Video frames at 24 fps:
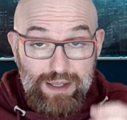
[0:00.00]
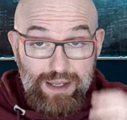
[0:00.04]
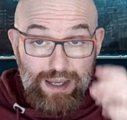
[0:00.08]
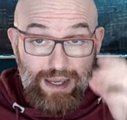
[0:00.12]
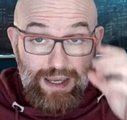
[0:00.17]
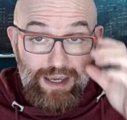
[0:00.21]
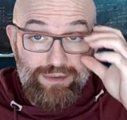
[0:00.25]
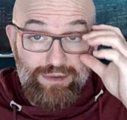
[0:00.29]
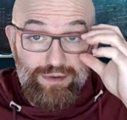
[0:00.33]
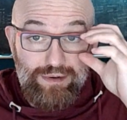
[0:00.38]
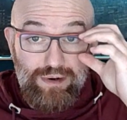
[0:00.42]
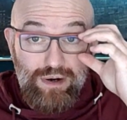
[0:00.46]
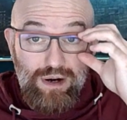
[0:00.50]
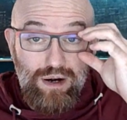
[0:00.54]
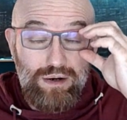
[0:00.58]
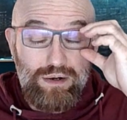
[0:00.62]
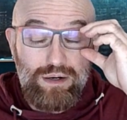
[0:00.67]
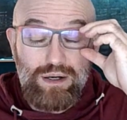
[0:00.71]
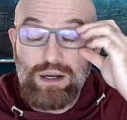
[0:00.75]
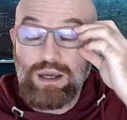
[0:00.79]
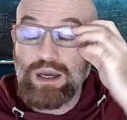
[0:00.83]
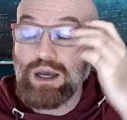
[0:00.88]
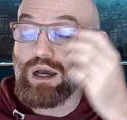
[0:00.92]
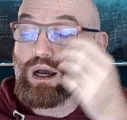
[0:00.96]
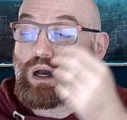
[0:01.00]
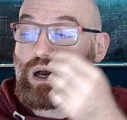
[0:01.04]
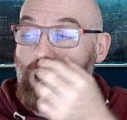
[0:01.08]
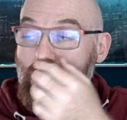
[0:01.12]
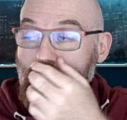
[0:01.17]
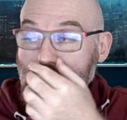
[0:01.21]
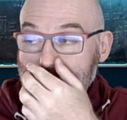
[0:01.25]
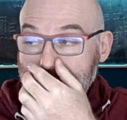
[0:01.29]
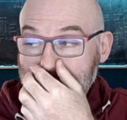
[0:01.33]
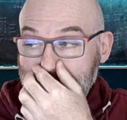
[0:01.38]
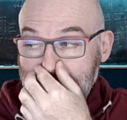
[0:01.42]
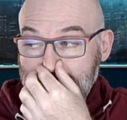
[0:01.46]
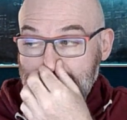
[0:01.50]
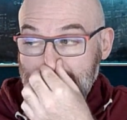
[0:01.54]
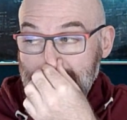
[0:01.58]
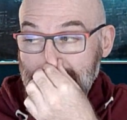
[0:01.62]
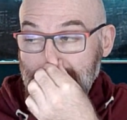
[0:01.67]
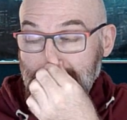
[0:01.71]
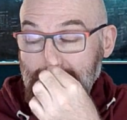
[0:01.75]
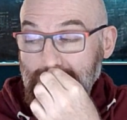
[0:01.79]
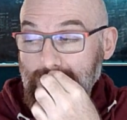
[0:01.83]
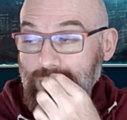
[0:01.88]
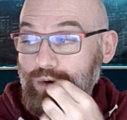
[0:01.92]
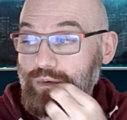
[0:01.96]
And there are
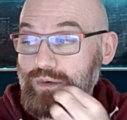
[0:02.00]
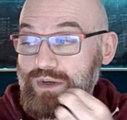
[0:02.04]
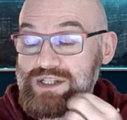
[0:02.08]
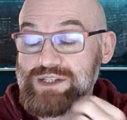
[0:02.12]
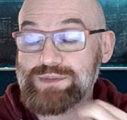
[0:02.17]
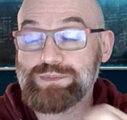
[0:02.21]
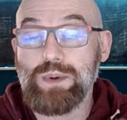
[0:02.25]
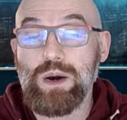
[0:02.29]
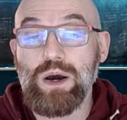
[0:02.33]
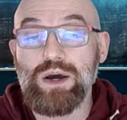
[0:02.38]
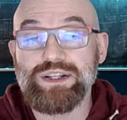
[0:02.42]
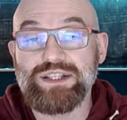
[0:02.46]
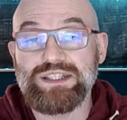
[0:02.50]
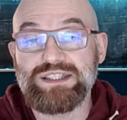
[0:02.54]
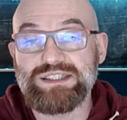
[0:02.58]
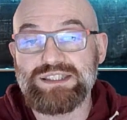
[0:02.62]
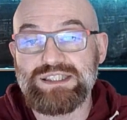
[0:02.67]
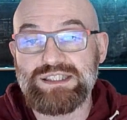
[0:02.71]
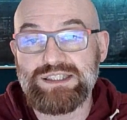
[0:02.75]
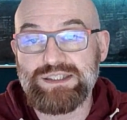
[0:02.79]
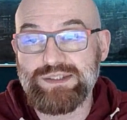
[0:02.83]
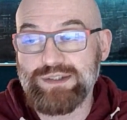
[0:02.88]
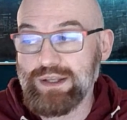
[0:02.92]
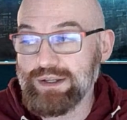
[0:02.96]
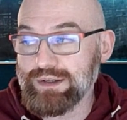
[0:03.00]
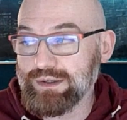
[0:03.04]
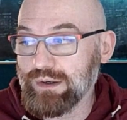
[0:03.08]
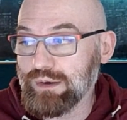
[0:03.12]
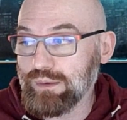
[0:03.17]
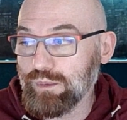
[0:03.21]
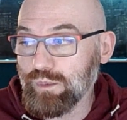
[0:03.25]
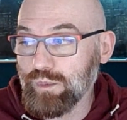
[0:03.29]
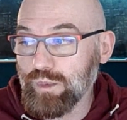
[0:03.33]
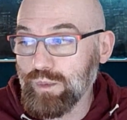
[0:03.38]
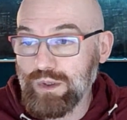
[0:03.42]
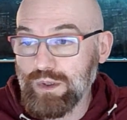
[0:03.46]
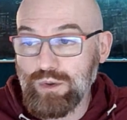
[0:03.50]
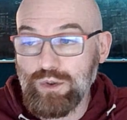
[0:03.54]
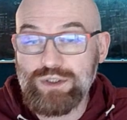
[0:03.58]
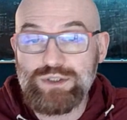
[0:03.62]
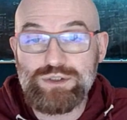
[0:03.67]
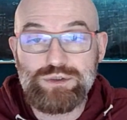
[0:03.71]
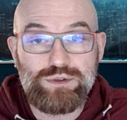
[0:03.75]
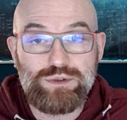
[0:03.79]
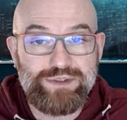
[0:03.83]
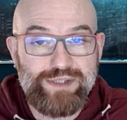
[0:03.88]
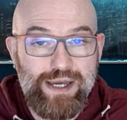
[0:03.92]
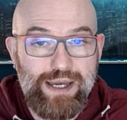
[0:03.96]
other correspondences that we're going
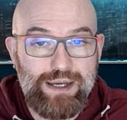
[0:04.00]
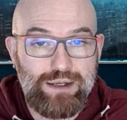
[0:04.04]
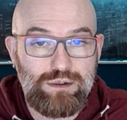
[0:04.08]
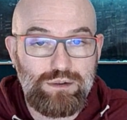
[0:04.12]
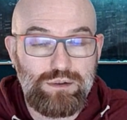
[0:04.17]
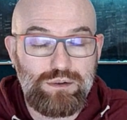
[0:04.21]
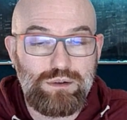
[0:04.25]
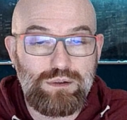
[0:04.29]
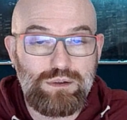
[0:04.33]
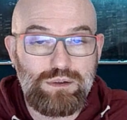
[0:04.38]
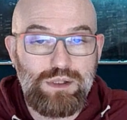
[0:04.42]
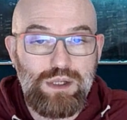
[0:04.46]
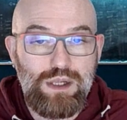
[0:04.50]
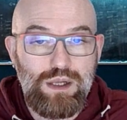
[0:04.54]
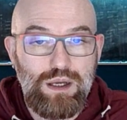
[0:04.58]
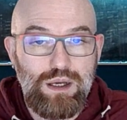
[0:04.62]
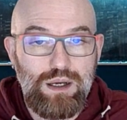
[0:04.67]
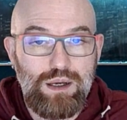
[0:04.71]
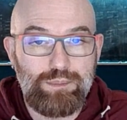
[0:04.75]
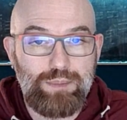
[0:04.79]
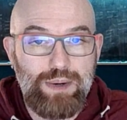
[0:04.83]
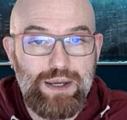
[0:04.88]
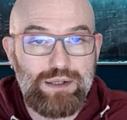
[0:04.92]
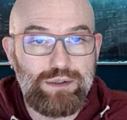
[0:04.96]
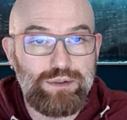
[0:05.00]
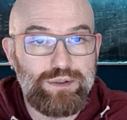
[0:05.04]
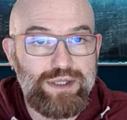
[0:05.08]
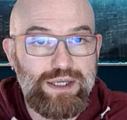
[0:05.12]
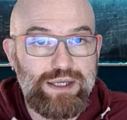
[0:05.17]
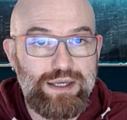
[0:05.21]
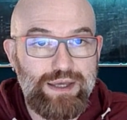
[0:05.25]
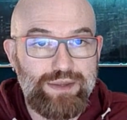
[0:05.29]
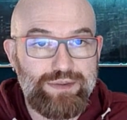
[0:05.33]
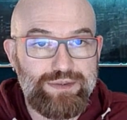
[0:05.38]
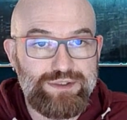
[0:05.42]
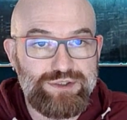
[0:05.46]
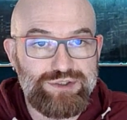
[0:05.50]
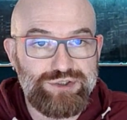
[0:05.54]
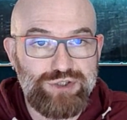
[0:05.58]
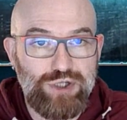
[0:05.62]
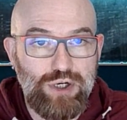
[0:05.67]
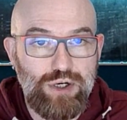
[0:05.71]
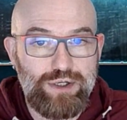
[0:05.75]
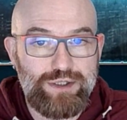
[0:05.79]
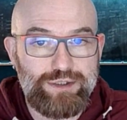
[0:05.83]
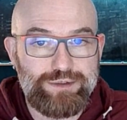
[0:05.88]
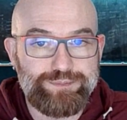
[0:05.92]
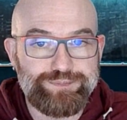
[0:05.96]
to tackle by looking at the
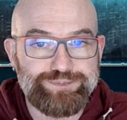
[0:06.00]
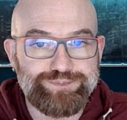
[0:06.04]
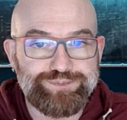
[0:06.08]
chart.